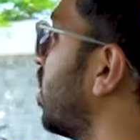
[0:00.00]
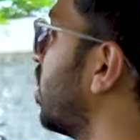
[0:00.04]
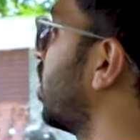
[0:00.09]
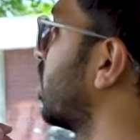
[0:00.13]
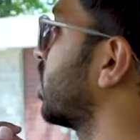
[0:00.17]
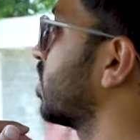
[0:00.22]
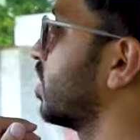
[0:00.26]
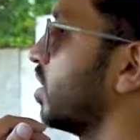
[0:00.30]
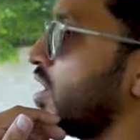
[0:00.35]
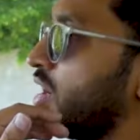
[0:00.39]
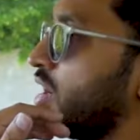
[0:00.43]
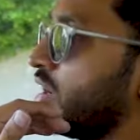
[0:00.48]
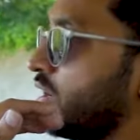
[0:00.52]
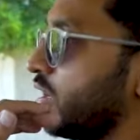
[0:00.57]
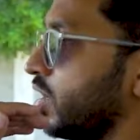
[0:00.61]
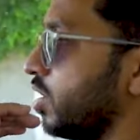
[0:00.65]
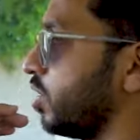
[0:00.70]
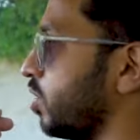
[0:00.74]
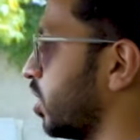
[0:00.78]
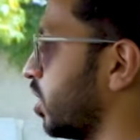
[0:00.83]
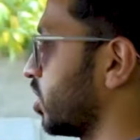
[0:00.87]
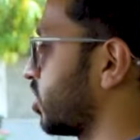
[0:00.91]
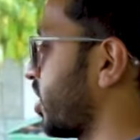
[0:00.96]
or
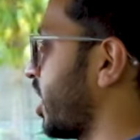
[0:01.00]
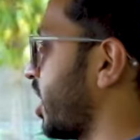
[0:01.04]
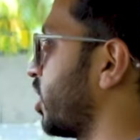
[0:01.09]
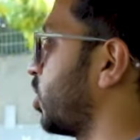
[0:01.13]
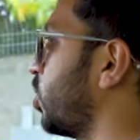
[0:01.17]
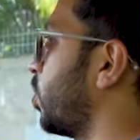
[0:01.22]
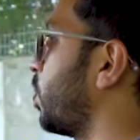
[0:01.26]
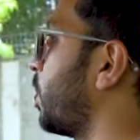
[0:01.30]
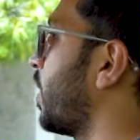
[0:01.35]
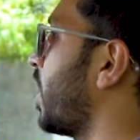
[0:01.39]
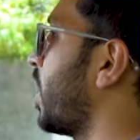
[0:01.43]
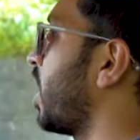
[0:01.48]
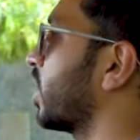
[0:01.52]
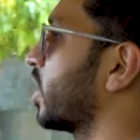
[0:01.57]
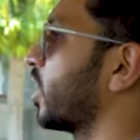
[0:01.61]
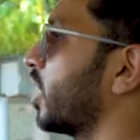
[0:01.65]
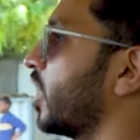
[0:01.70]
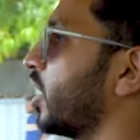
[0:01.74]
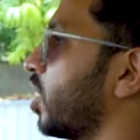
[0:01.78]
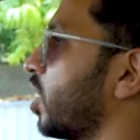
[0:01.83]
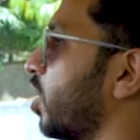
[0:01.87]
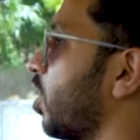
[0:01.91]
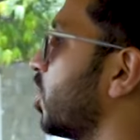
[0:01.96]
you are trying to park
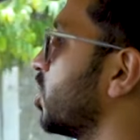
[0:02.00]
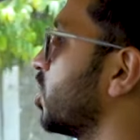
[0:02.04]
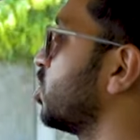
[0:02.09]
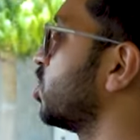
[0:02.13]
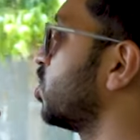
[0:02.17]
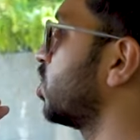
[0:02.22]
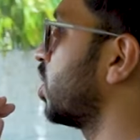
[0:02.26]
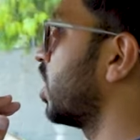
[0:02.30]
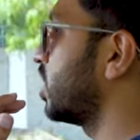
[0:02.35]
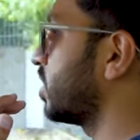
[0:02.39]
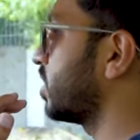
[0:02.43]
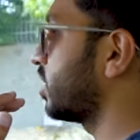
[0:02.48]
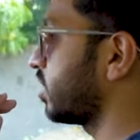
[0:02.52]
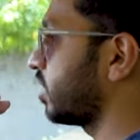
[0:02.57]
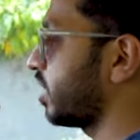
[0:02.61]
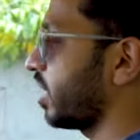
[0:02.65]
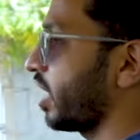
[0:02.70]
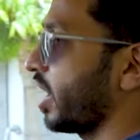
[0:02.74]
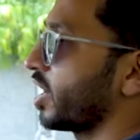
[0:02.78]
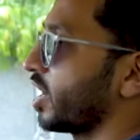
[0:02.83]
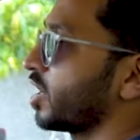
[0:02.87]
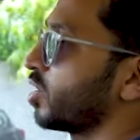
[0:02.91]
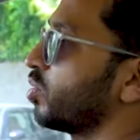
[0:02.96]
it, or you are
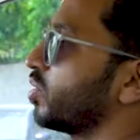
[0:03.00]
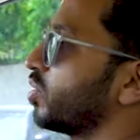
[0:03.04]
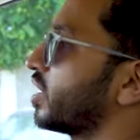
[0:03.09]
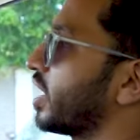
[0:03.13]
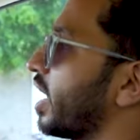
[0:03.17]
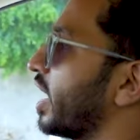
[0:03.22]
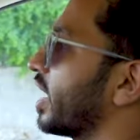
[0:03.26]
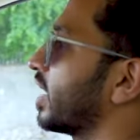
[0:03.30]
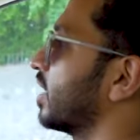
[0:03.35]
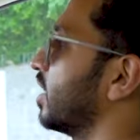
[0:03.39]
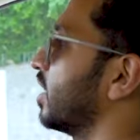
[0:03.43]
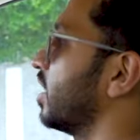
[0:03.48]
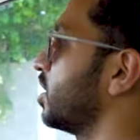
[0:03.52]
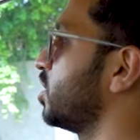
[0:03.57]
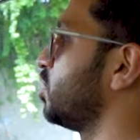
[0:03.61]
trying to take a